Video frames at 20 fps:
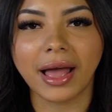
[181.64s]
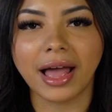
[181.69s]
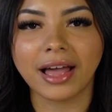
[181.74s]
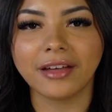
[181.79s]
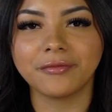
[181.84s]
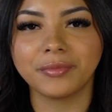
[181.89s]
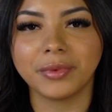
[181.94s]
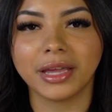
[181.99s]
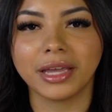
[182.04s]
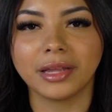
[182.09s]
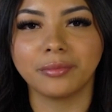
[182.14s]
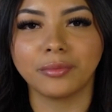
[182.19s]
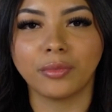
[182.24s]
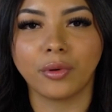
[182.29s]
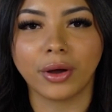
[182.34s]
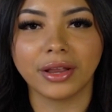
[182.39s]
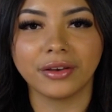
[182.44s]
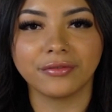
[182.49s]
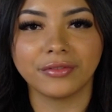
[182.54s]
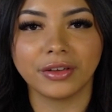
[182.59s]
half being
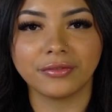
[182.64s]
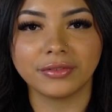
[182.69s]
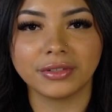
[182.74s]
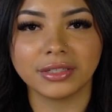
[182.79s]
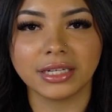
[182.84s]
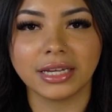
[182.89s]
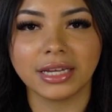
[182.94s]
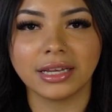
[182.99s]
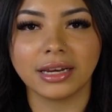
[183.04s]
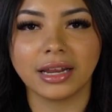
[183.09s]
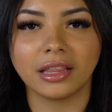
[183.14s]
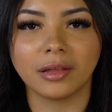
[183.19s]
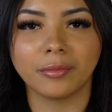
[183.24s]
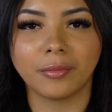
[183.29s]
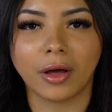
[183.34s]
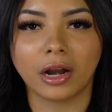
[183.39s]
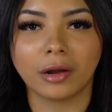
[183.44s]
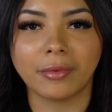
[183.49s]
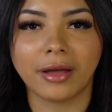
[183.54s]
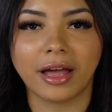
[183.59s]
0.15 and the
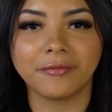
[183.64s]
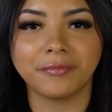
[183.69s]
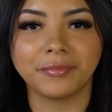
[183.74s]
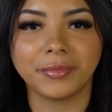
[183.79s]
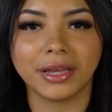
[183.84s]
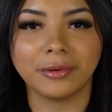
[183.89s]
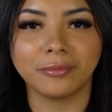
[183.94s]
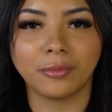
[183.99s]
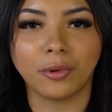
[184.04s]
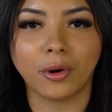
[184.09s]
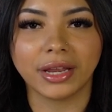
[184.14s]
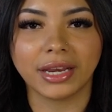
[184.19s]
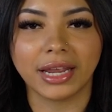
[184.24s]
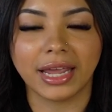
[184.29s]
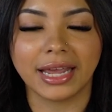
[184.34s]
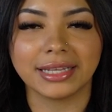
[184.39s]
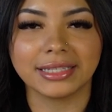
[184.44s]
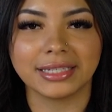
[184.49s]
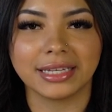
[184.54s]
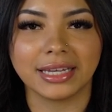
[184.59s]
bottom half being
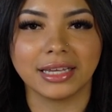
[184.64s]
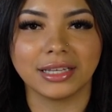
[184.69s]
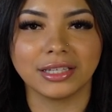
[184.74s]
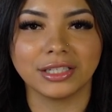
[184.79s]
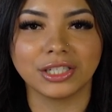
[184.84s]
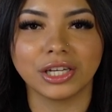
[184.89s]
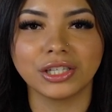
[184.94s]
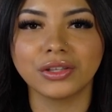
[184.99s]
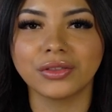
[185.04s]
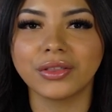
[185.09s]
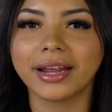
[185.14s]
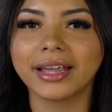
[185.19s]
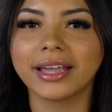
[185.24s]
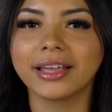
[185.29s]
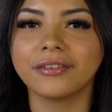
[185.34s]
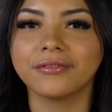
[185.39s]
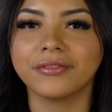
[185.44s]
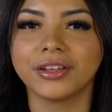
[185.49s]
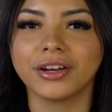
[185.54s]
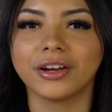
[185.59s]
0.18 just so that I
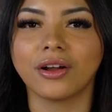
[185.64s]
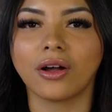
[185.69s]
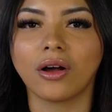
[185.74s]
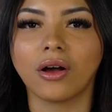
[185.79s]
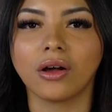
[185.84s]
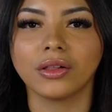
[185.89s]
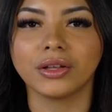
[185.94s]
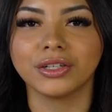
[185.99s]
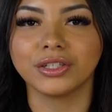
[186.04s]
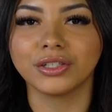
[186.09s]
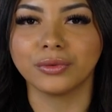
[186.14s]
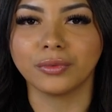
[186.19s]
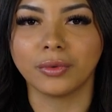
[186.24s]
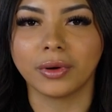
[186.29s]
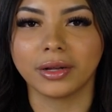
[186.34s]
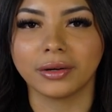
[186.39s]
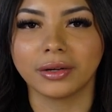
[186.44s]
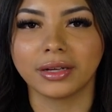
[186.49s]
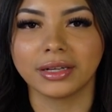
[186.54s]
can fit it all into one